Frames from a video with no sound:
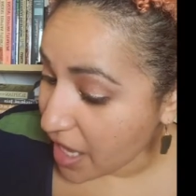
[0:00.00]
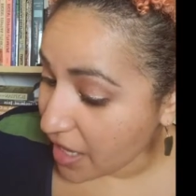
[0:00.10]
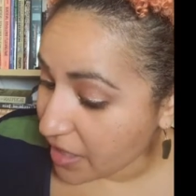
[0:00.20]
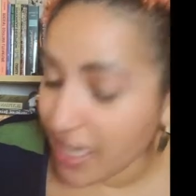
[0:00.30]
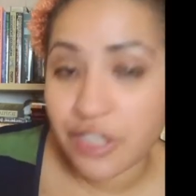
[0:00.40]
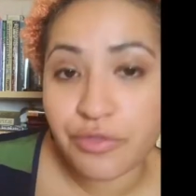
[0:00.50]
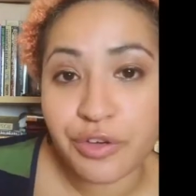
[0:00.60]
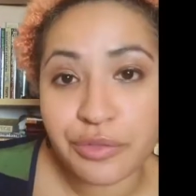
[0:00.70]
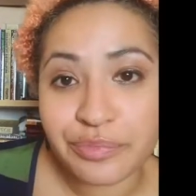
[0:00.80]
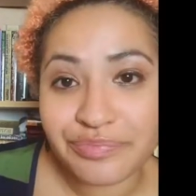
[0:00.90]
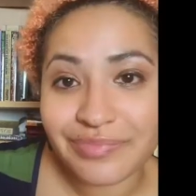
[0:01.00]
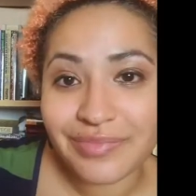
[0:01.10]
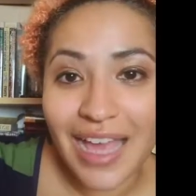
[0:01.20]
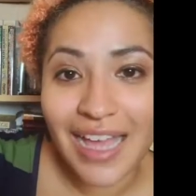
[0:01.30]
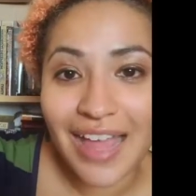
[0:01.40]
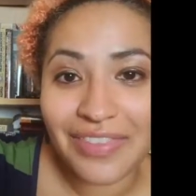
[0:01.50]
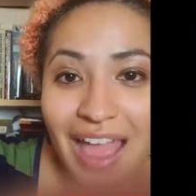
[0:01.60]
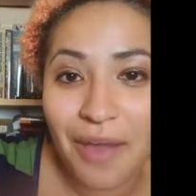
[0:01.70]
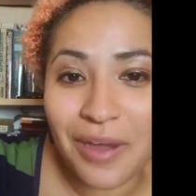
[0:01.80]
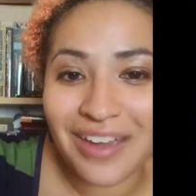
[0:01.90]
Netaru. I got
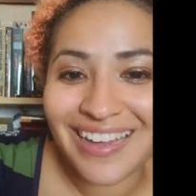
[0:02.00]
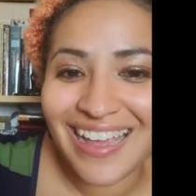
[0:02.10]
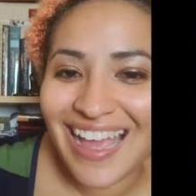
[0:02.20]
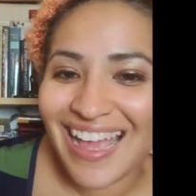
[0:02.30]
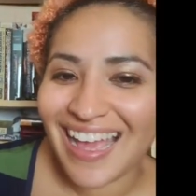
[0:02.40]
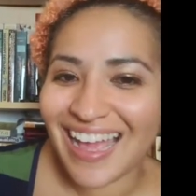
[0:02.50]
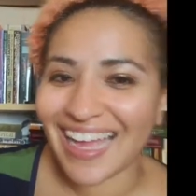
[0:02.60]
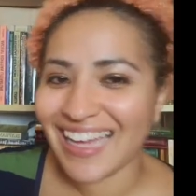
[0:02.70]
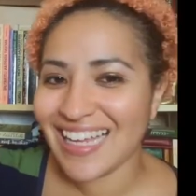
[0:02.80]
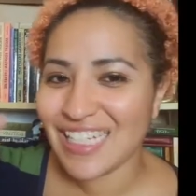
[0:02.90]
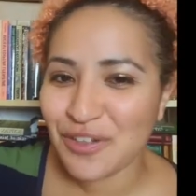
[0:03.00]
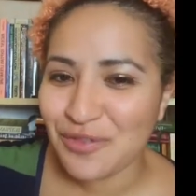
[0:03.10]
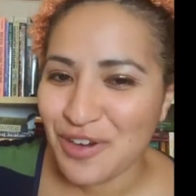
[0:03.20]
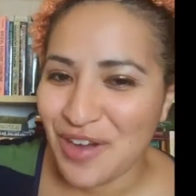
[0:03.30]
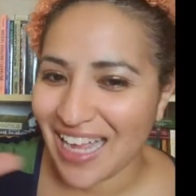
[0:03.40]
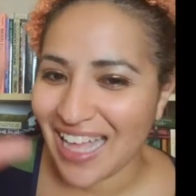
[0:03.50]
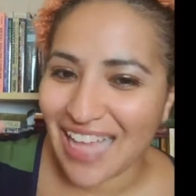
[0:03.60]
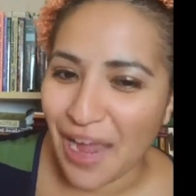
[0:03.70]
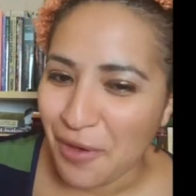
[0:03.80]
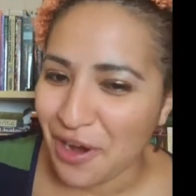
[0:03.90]
that one. I got Netcheru. I got
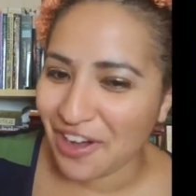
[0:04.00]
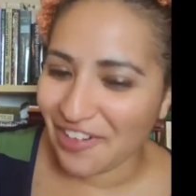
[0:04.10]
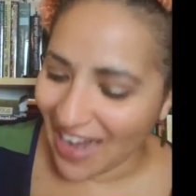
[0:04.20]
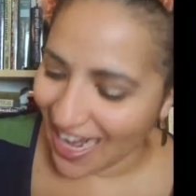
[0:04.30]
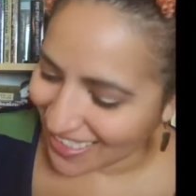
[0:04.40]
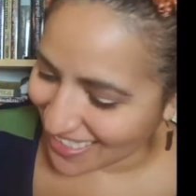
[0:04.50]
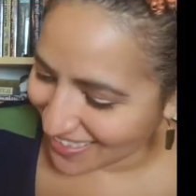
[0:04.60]
that word correct.